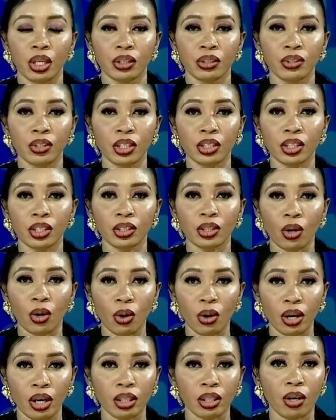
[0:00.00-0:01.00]
not just
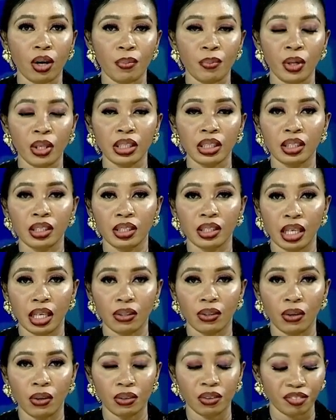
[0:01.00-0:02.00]
oil, commodities and
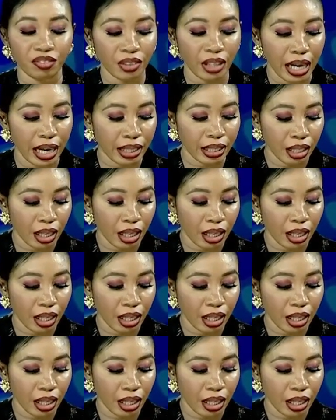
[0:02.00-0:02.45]
all of that.